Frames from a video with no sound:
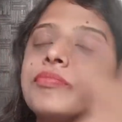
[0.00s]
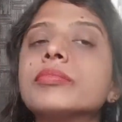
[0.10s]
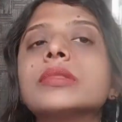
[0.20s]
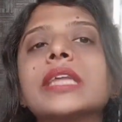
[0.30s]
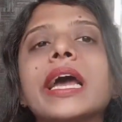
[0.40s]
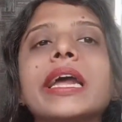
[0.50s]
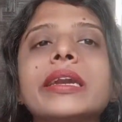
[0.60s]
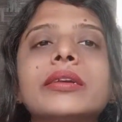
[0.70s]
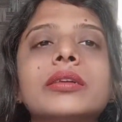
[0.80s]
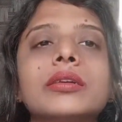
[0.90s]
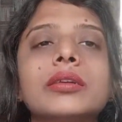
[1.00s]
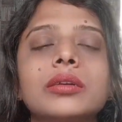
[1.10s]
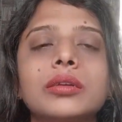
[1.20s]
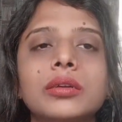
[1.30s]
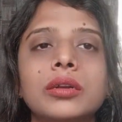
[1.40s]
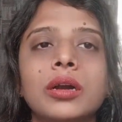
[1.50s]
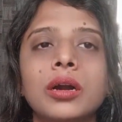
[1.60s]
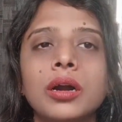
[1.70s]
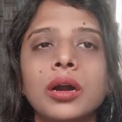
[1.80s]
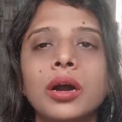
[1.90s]
Then
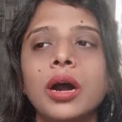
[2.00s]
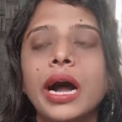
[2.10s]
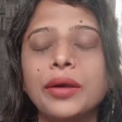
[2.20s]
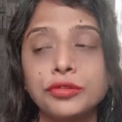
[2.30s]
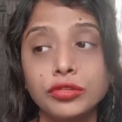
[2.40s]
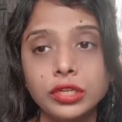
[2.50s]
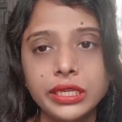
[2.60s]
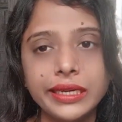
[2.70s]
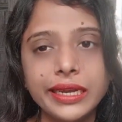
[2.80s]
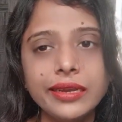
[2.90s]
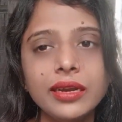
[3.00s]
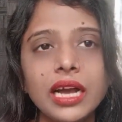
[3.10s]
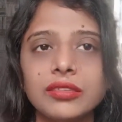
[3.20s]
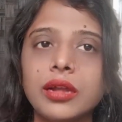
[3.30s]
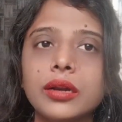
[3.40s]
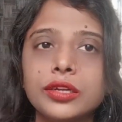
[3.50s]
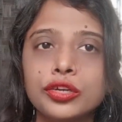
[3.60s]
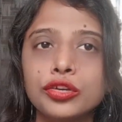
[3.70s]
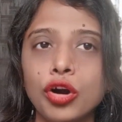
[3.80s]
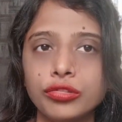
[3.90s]
I was reading, I
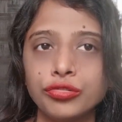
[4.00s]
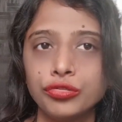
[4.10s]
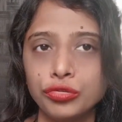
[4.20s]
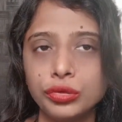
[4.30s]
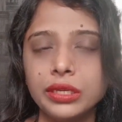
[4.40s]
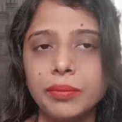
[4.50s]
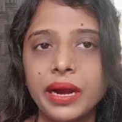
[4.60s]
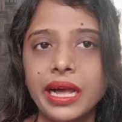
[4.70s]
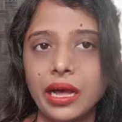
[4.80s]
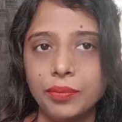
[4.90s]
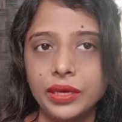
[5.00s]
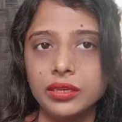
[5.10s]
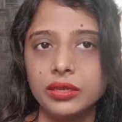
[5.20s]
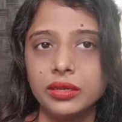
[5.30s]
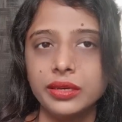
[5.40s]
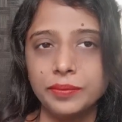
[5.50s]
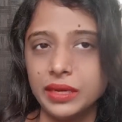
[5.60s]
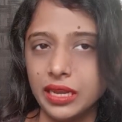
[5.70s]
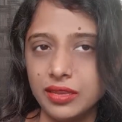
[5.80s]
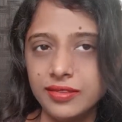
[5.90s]
started Yours Truly by Abby
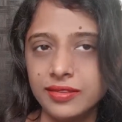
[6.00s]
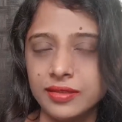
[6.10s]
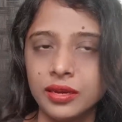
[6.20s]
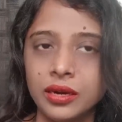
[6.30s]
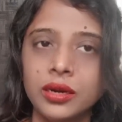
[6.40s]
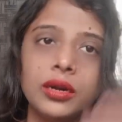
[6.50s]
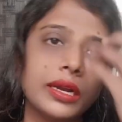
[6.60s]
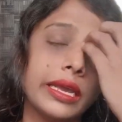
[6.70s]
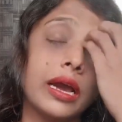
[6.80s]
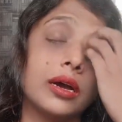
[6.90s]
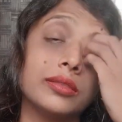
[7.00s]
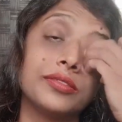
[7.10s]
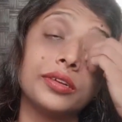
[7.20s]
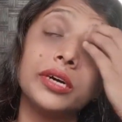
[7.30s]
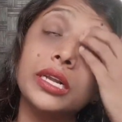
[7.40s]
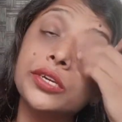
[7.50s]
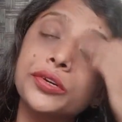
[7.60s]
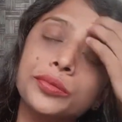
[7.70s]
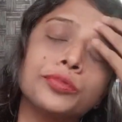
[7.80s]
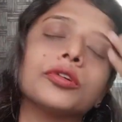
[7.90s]
Jimenez. Yeah, it's a really
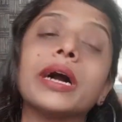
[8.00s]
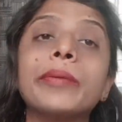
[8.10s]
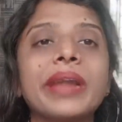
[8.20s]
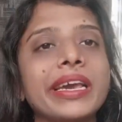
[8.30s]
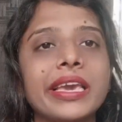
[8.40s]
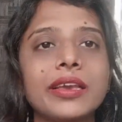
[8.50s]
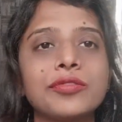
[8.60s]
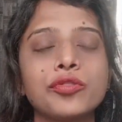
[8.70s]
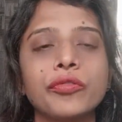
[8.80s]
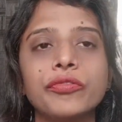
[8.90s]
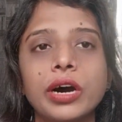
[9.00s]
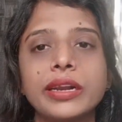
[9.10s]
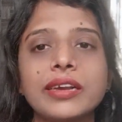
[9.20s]
good book. I'm liking it so far.